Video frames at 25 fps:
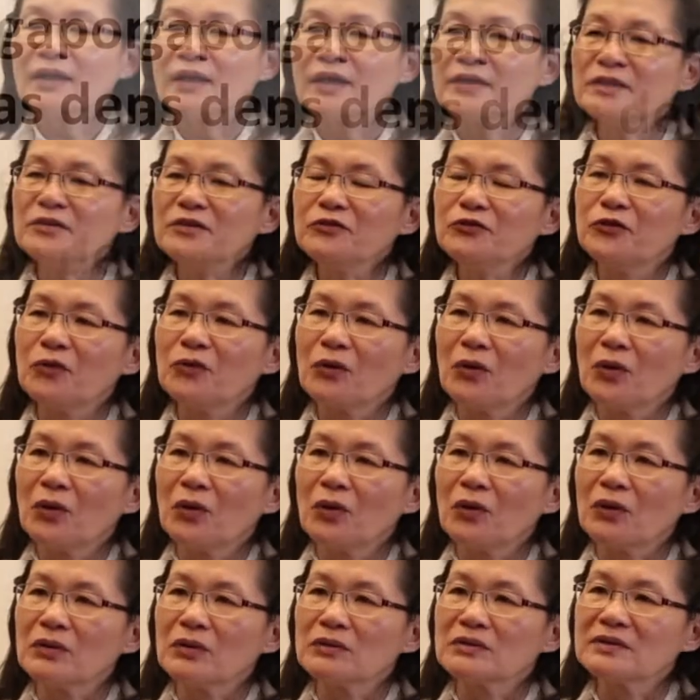I think
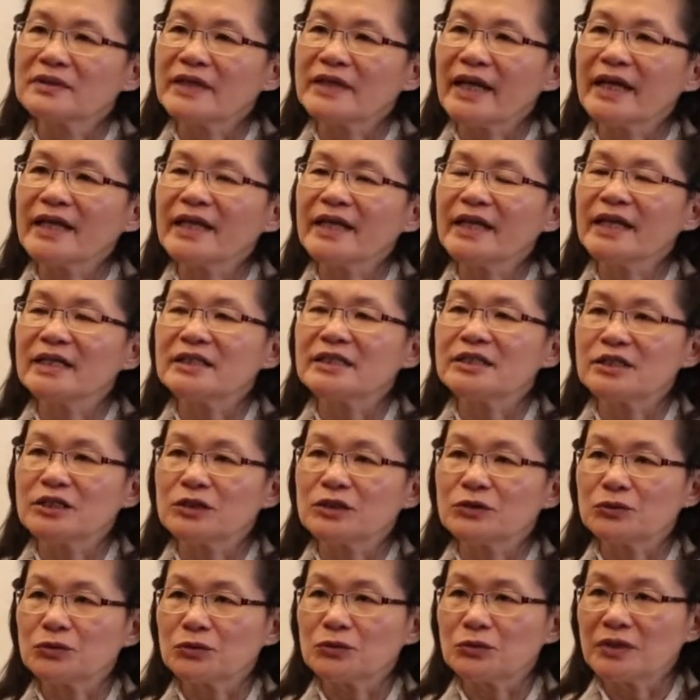for dengue and
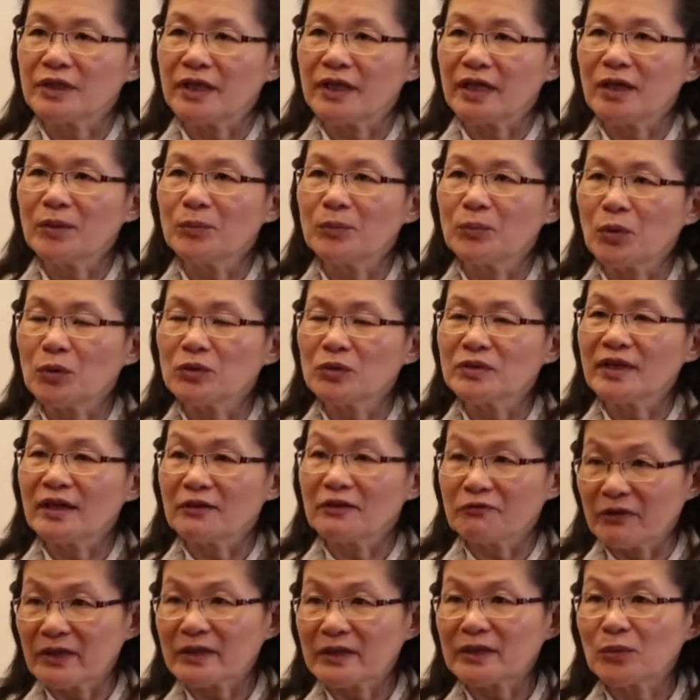chikungunya, both are
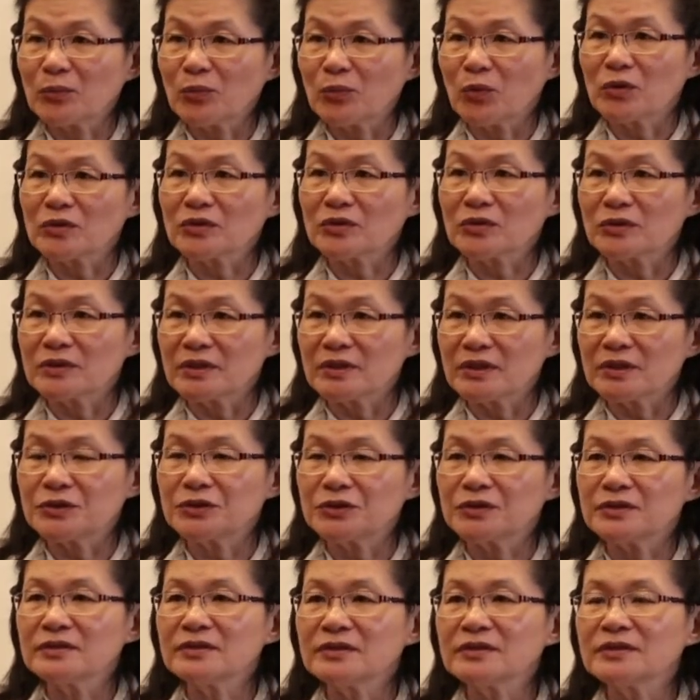vector-borne
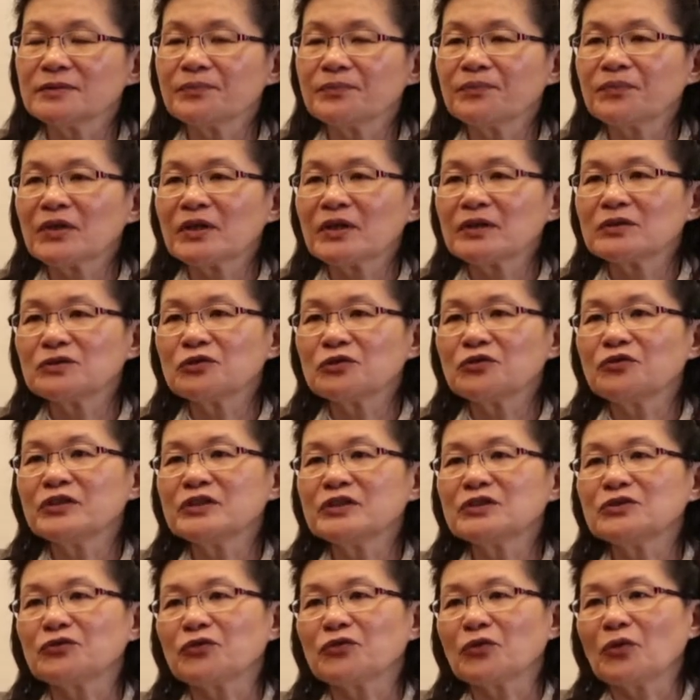conditions. So
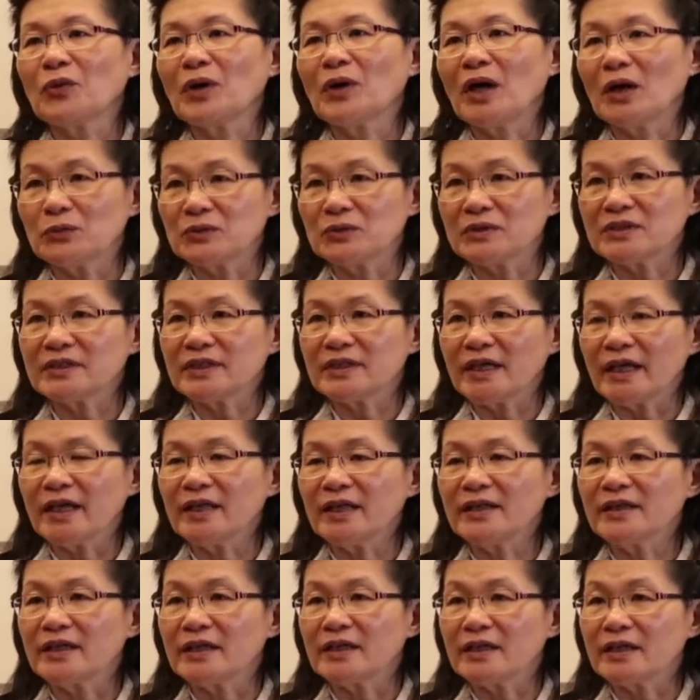first of all, I would
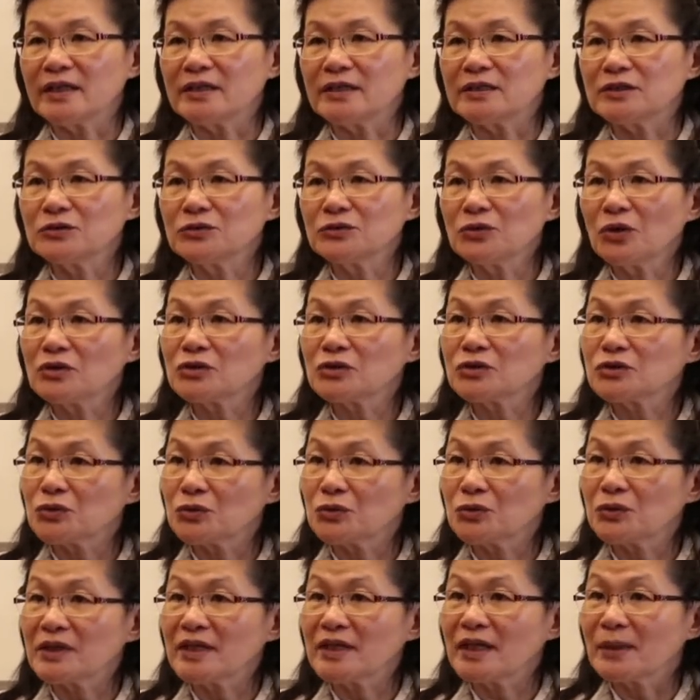say that it is not
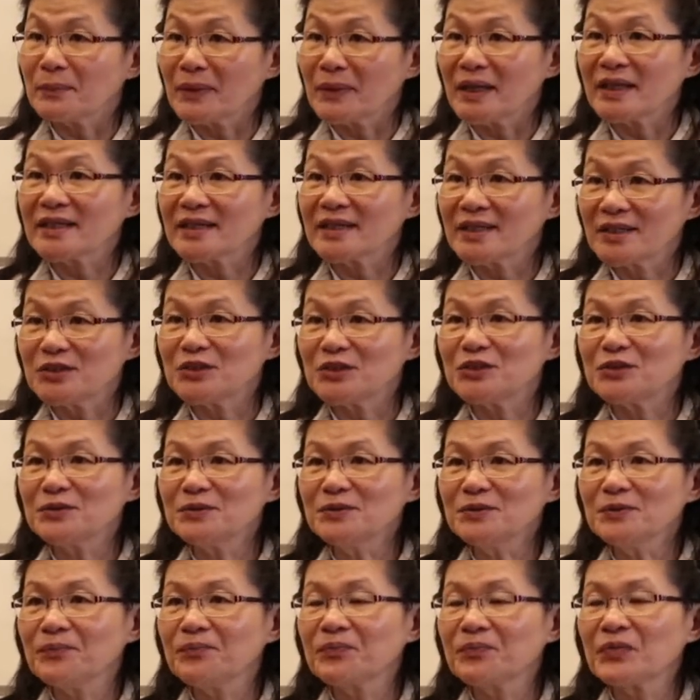solely a medical
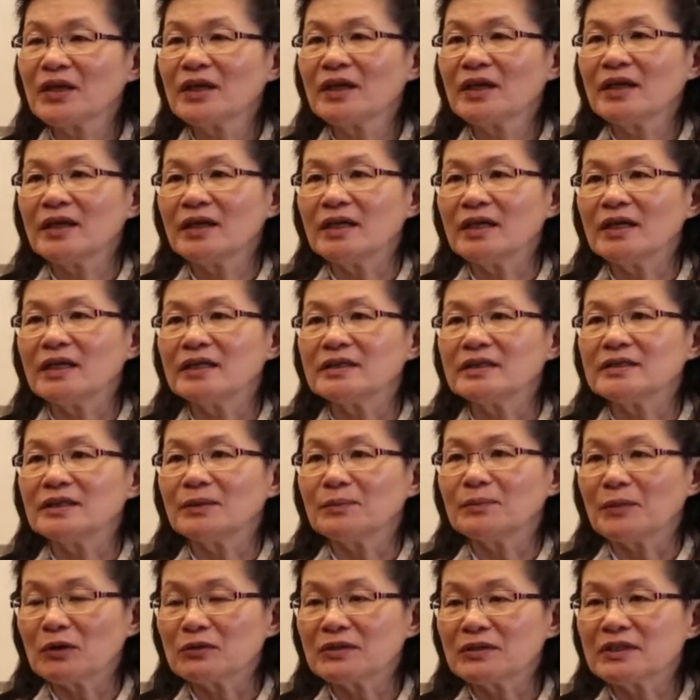issue. It is a
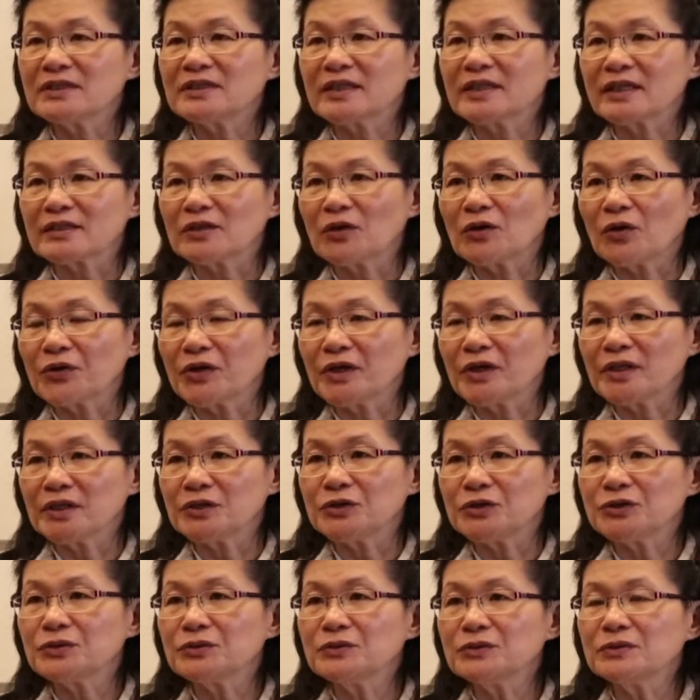multi-sectorial
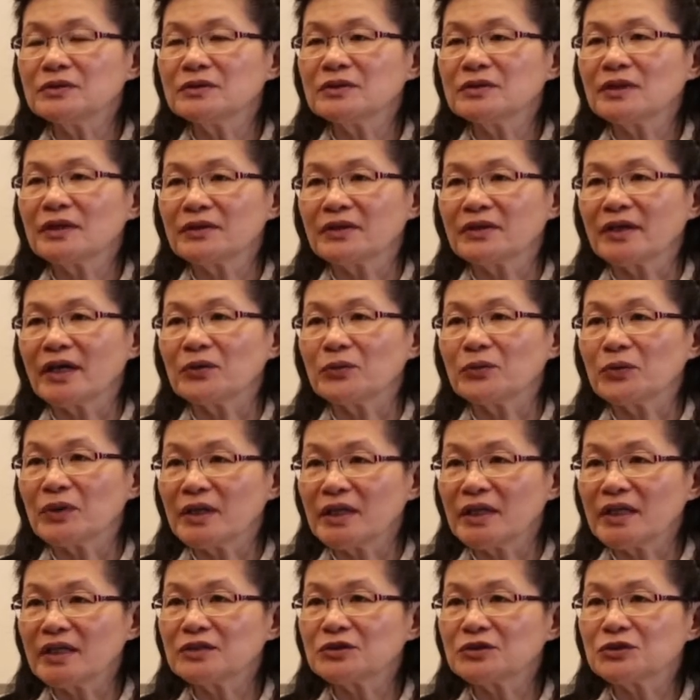issue that we
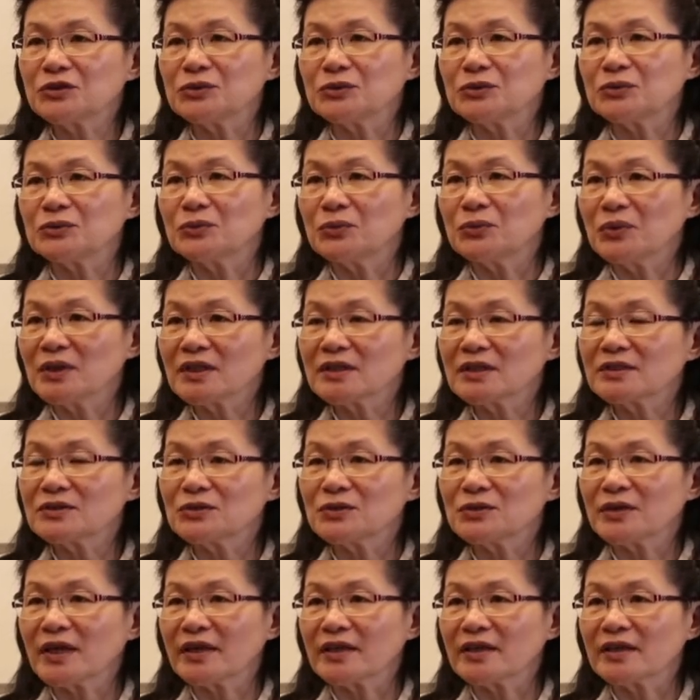need to work
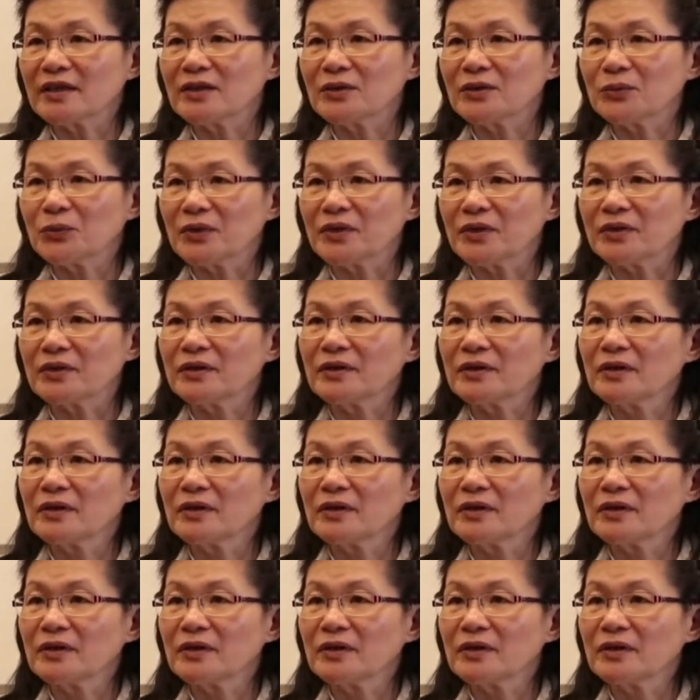together with